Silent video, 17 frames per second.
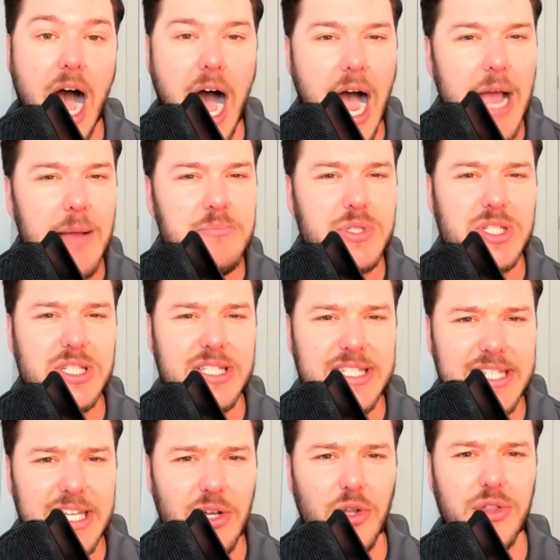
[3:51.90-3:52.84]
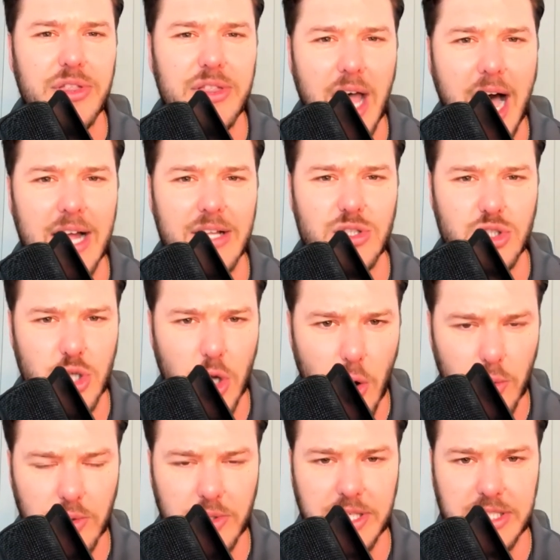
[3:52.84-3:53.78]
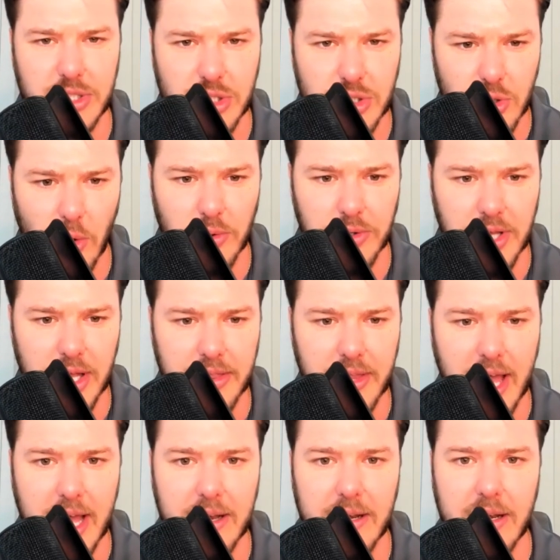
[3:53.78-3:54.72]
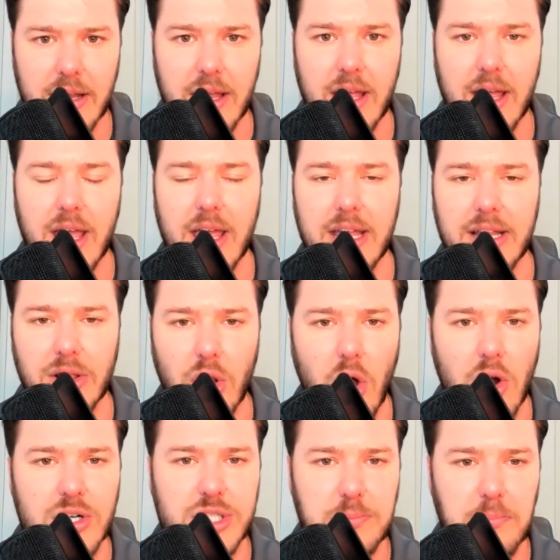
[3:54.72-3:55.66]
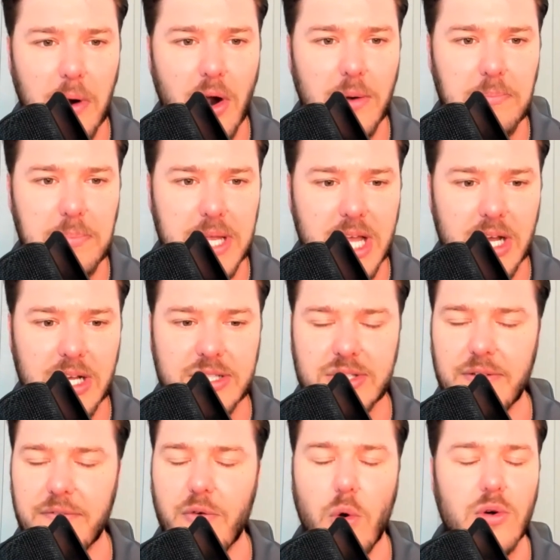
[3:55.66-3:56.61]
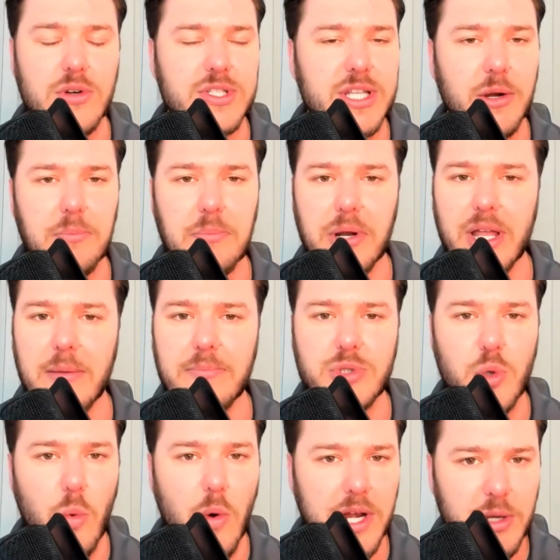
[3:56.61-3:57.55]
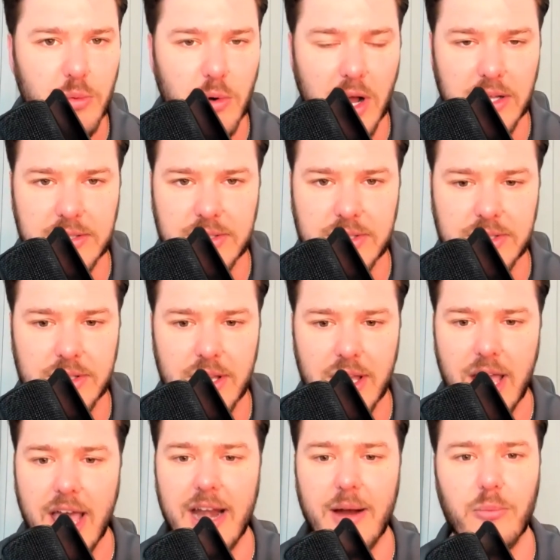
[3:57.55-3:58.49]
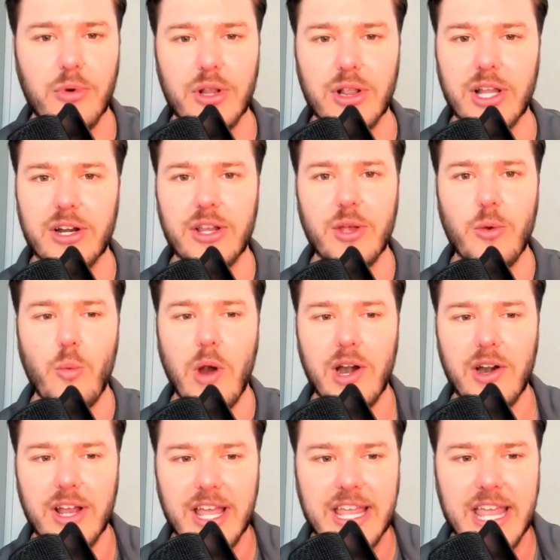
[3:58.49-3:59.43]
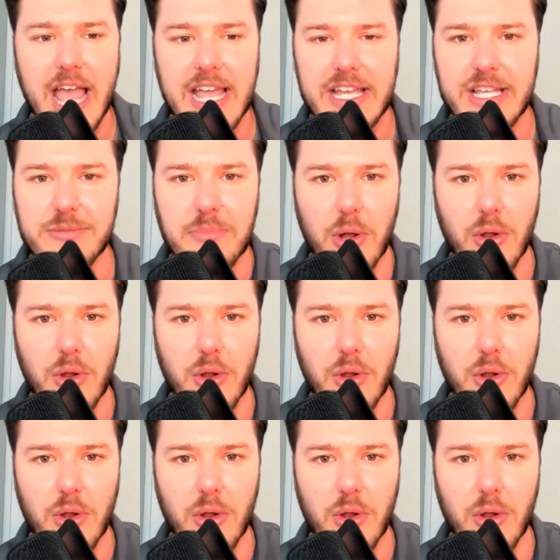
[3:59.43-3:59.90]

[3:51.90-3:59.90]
I'm still not totally sold on that. In large part because, of course, they're putting up 20 runs. And I'm literally wearing a Yankees